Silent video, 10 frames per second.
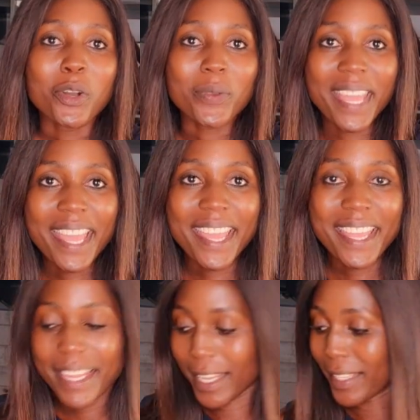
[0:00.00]

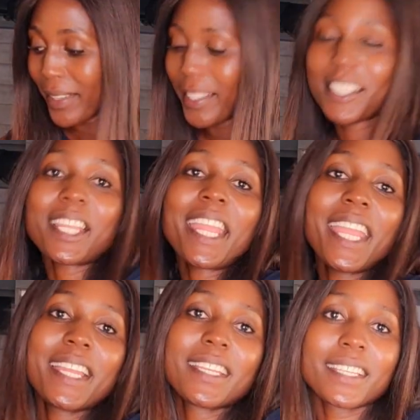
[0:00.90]
Okay, the
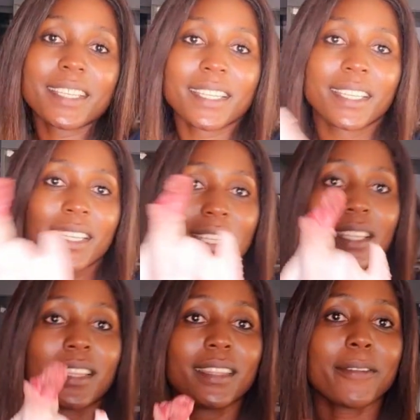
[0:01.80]
chicken
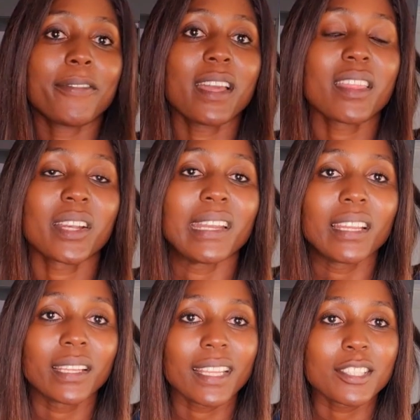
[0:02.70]

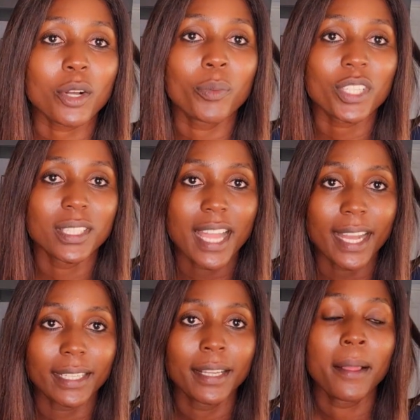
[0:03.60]
defeathering is almost
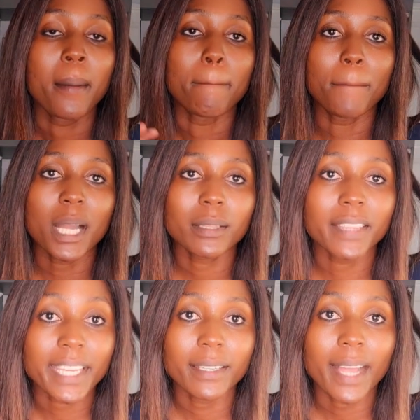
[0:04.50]
done, but
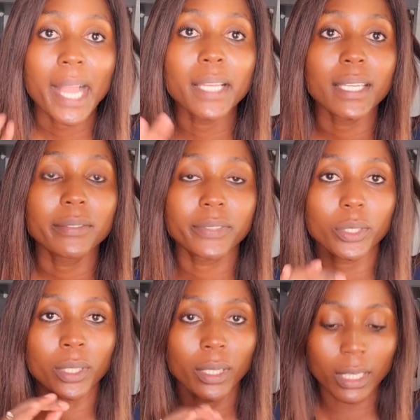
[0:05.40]
then I
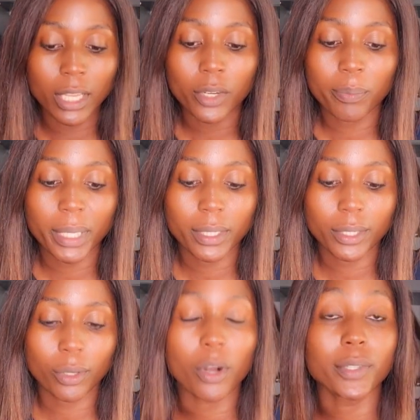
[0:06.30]
left a little
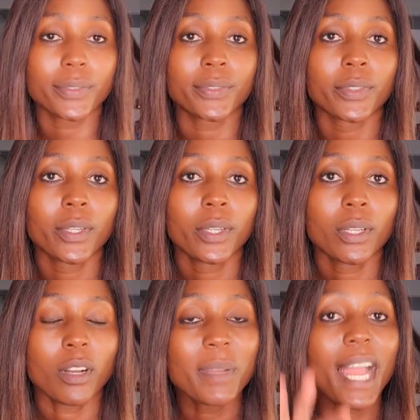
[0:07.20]
bit of,
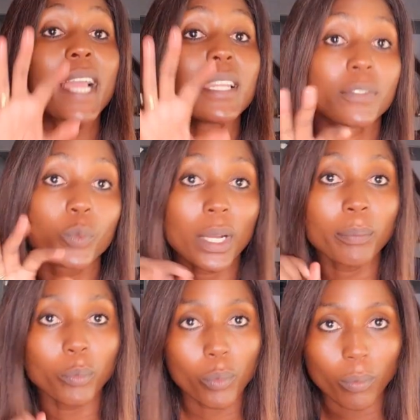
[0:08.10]
I left
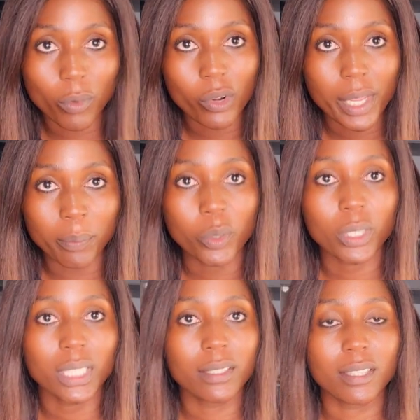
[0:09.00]
one more
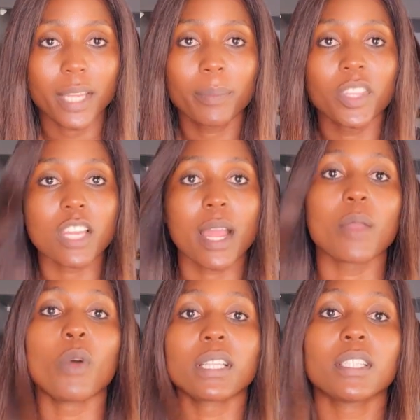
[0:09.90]
important step that
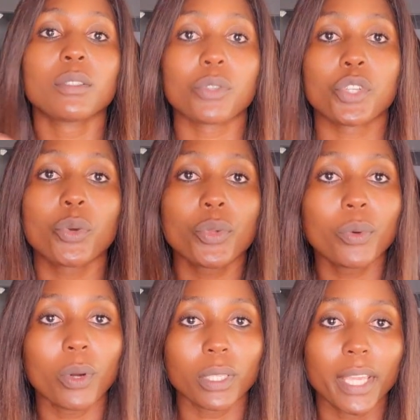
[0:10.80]
I wanted to show
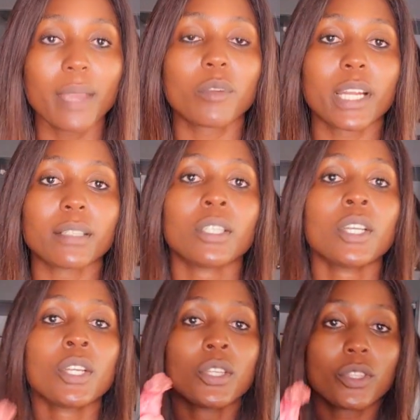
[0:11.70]
you on camera.
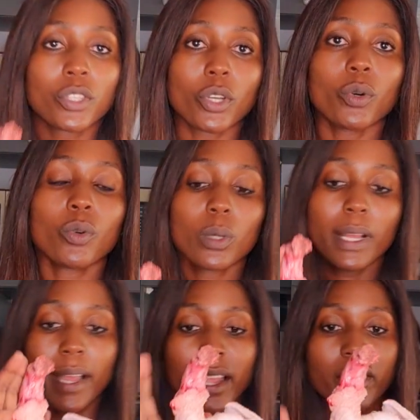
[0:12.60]

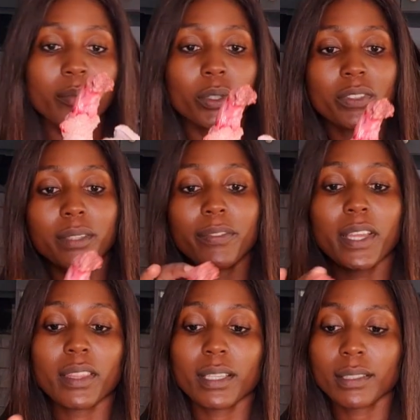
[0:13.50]
So I removed the
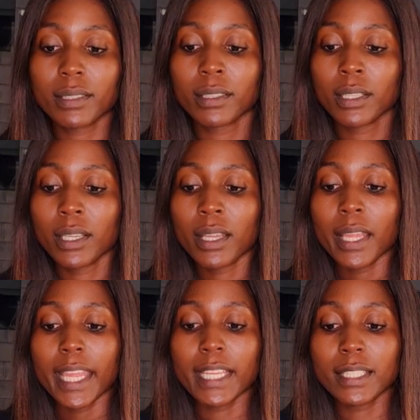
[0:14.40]
feathers,
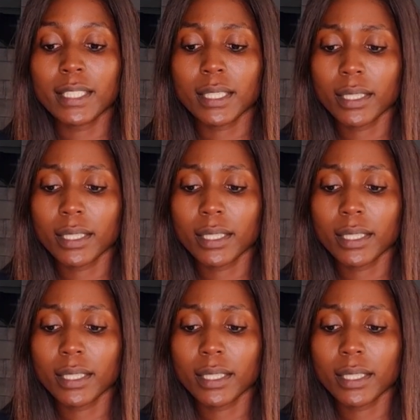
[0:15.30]
and